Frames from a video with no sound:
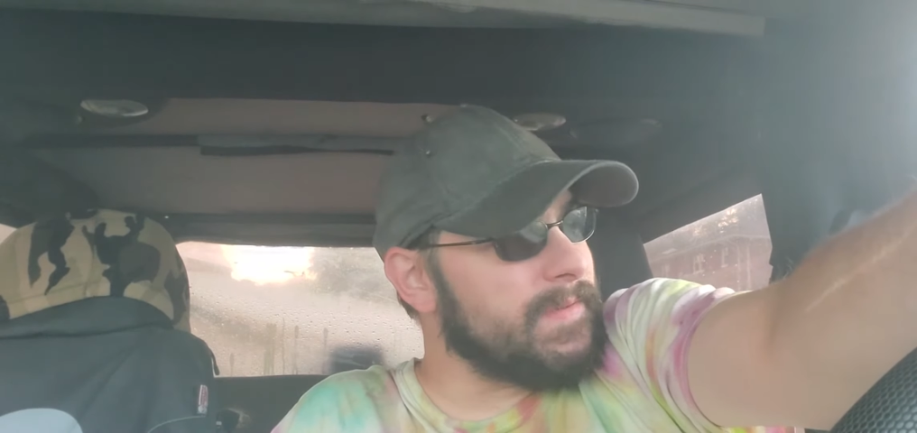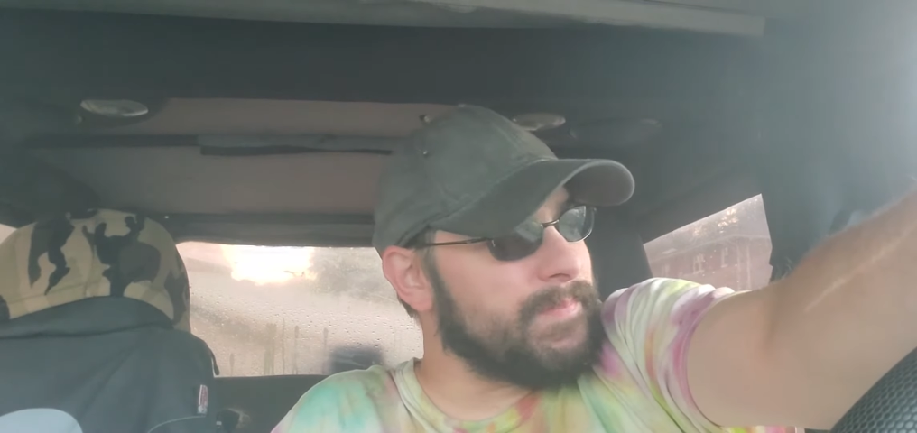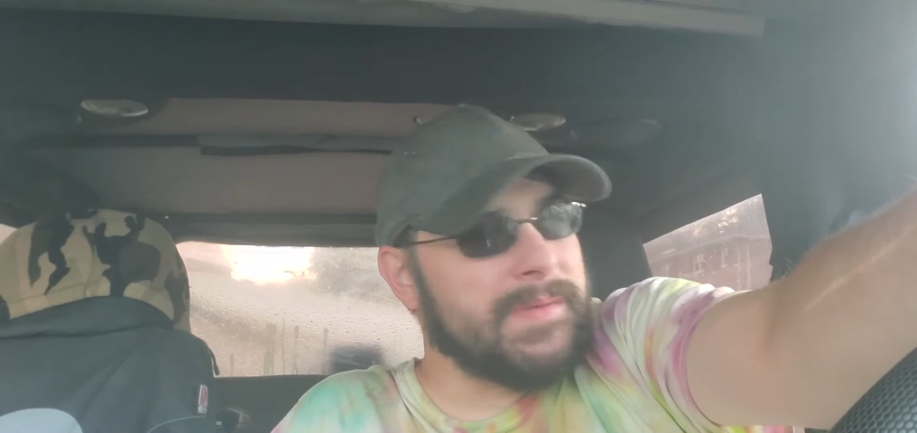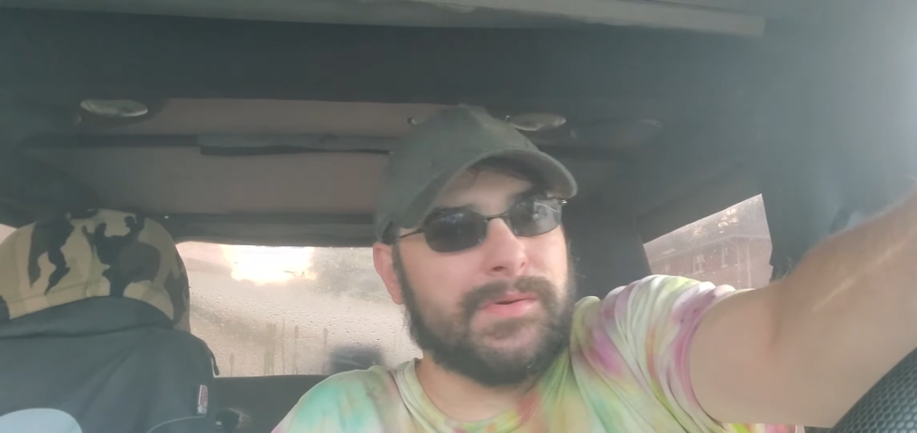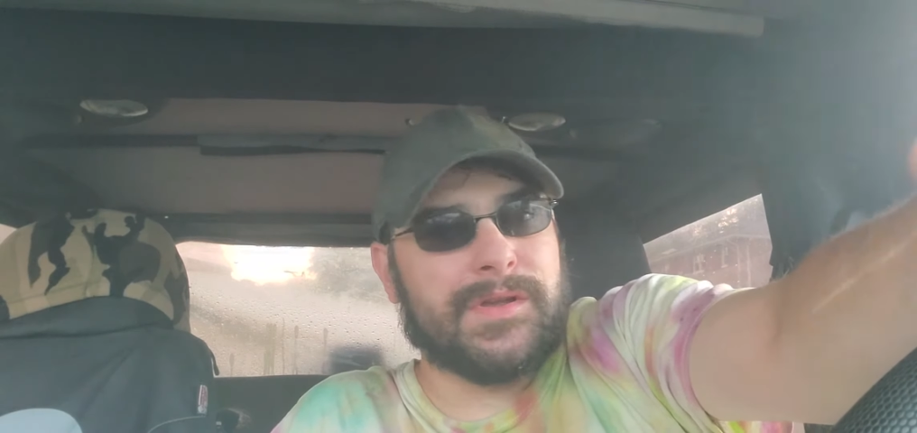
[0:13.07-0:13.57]

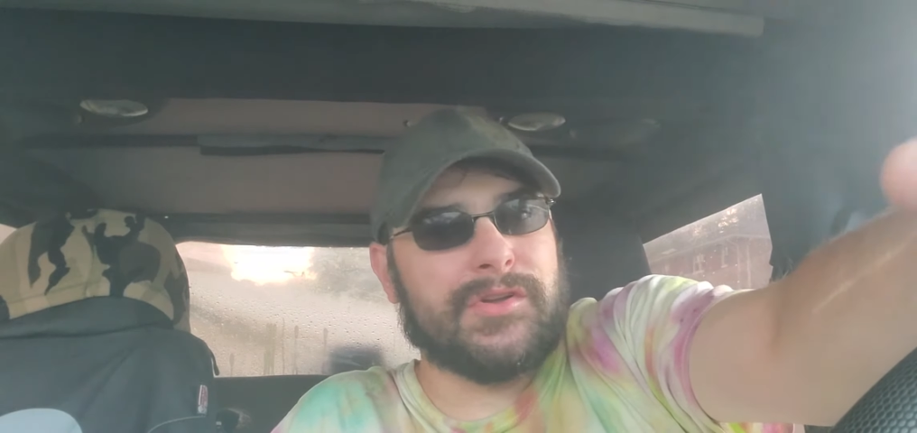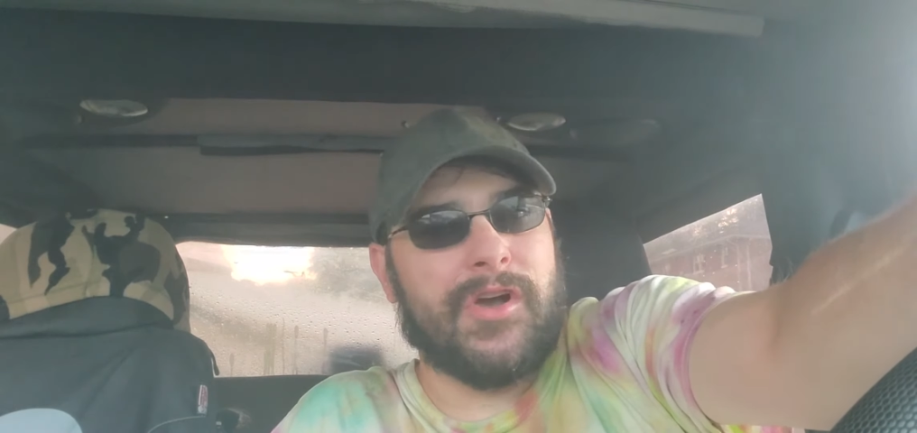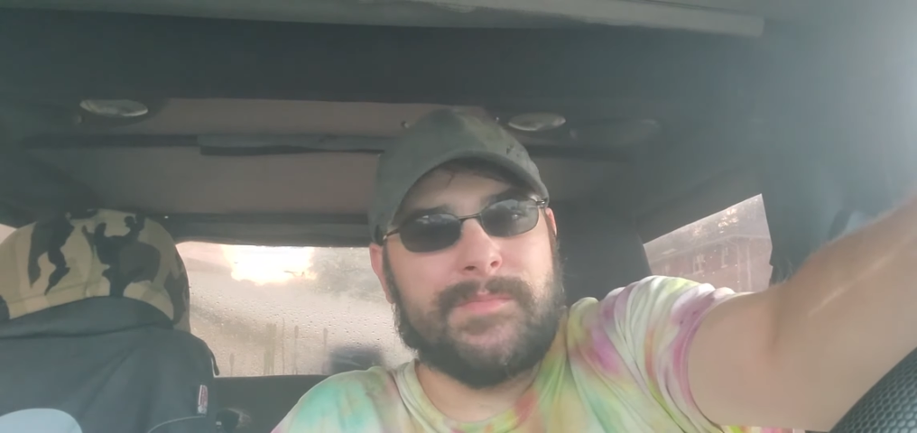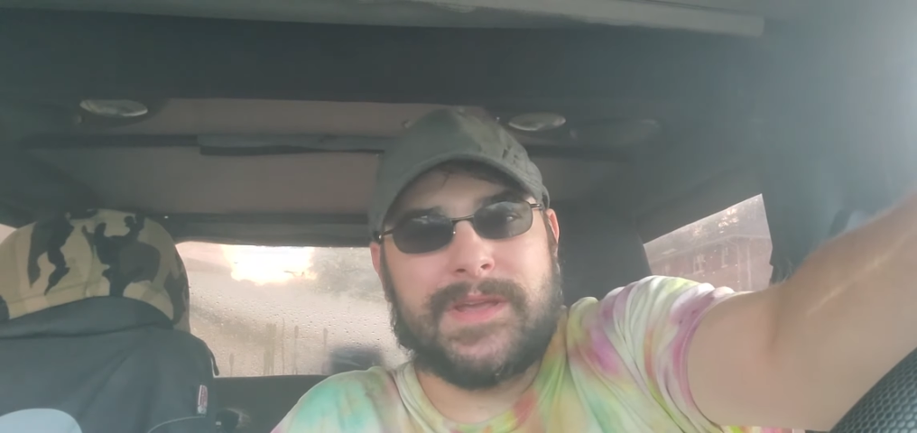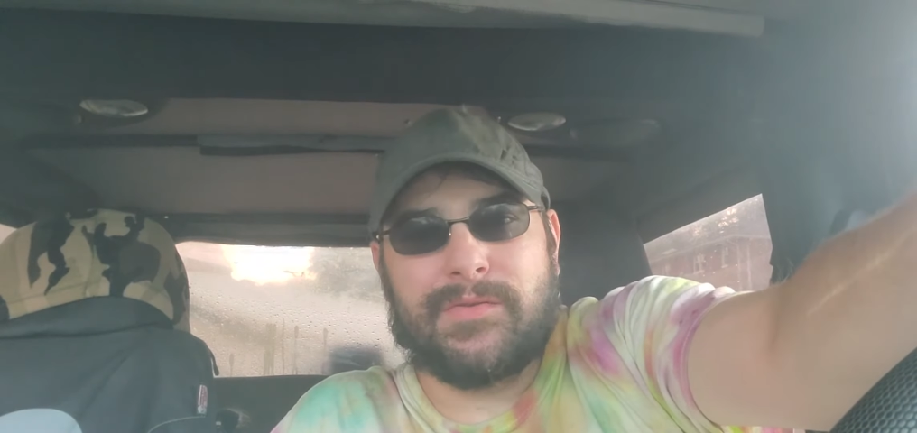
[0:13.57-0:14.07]
People can
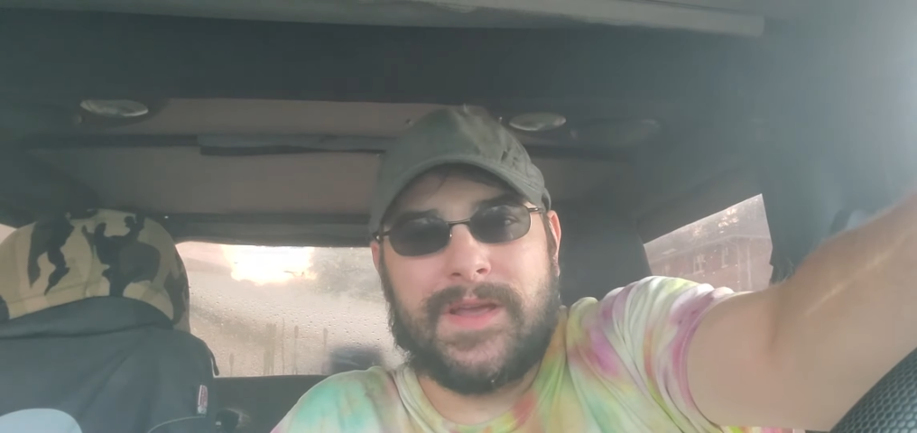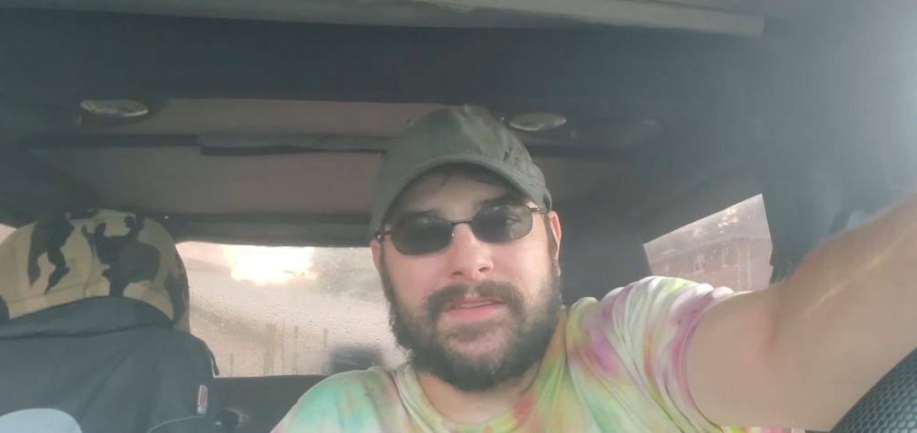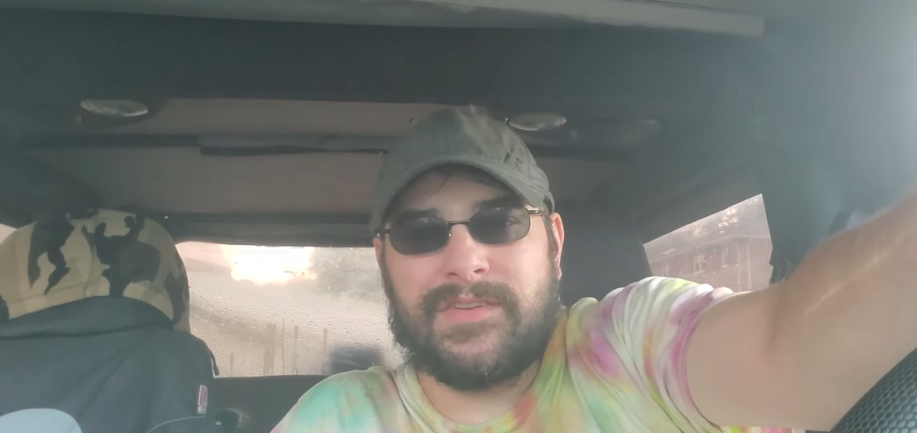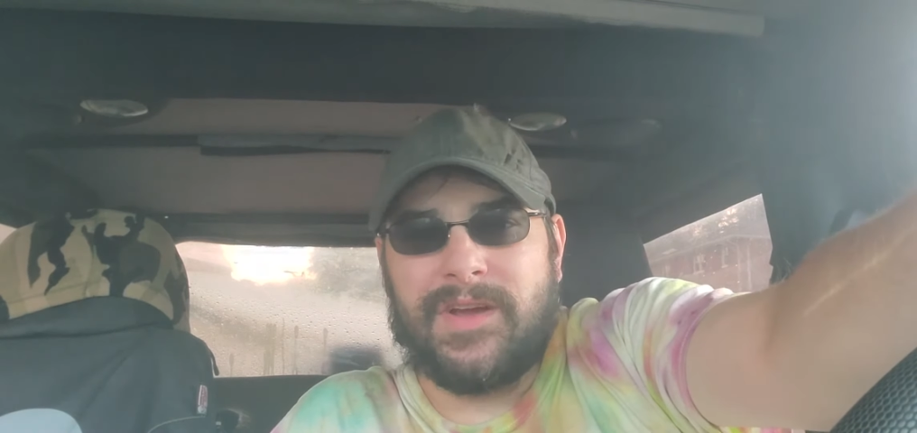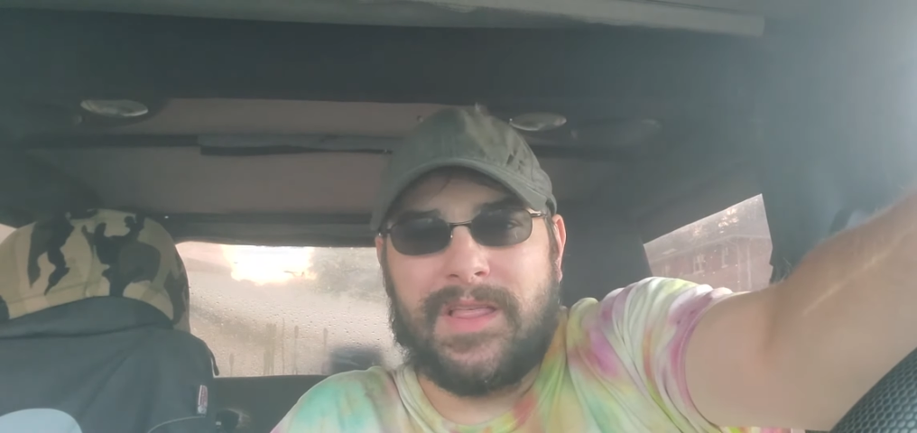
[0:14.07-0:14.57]
call me
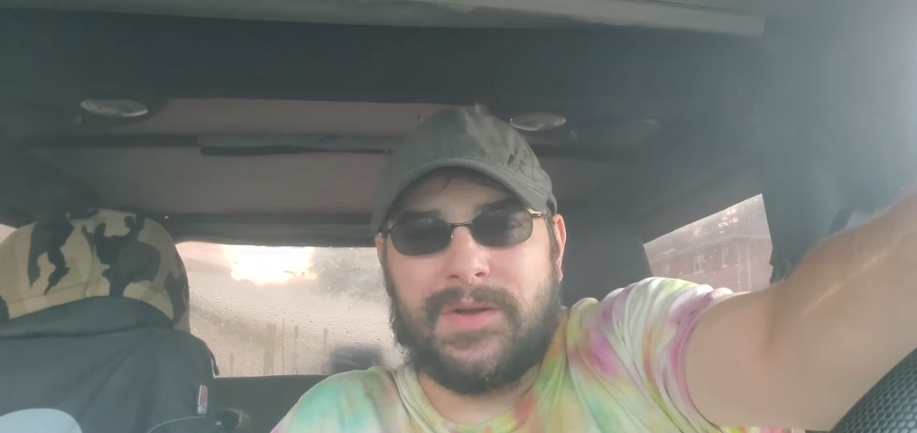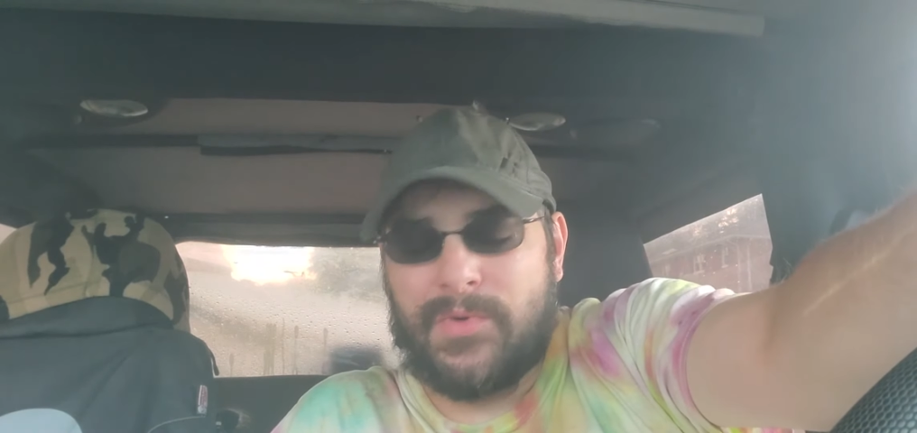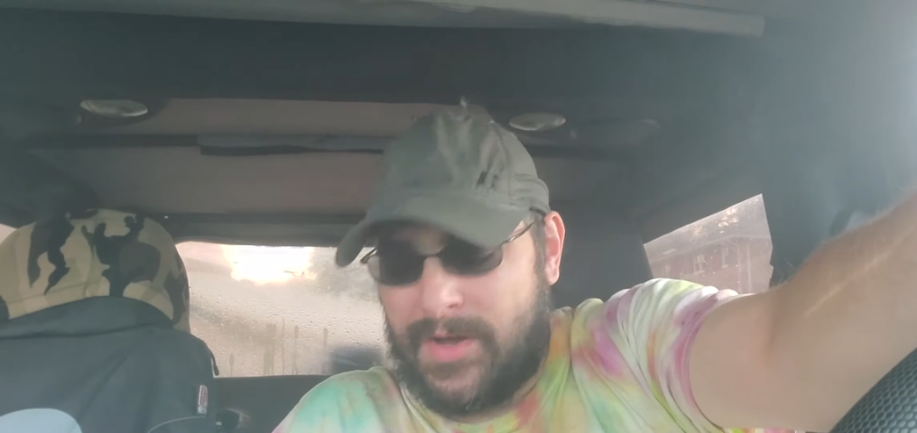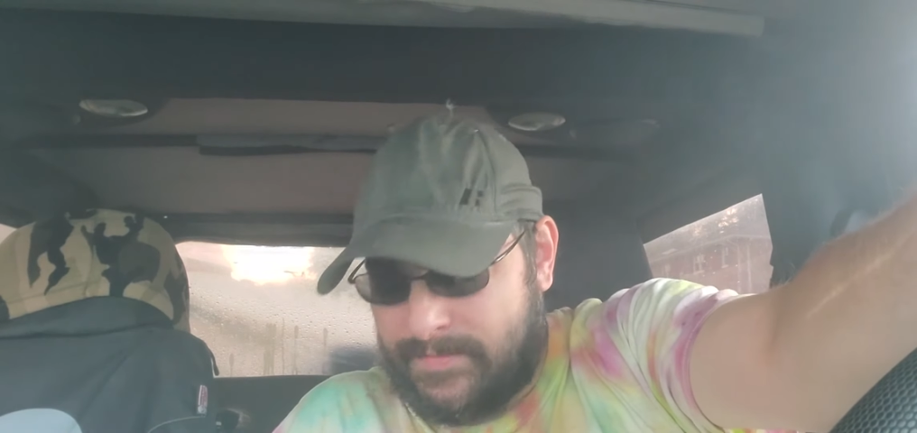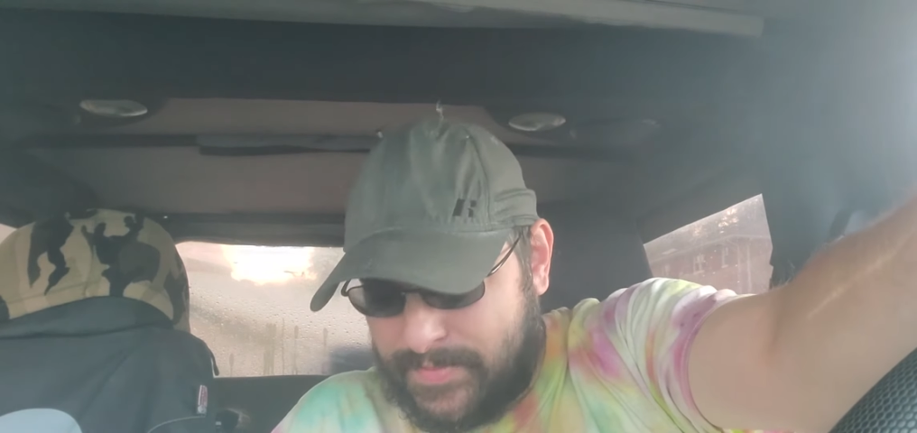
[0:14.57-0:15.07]
crazy all I
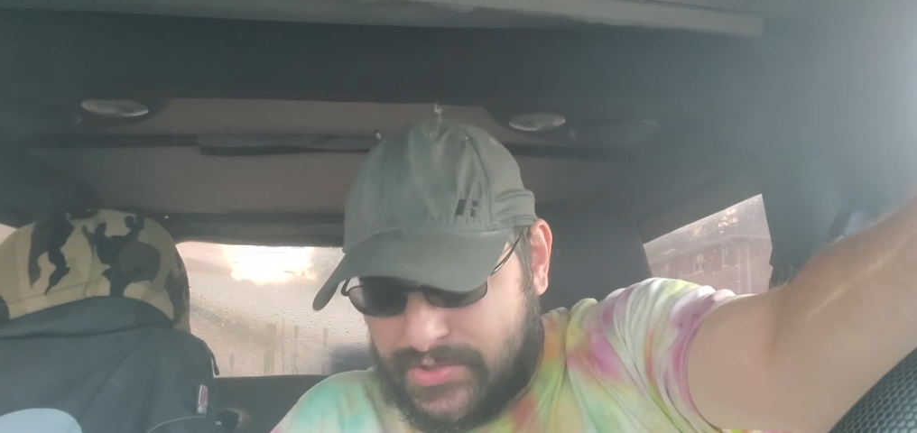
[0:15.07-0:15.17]
want,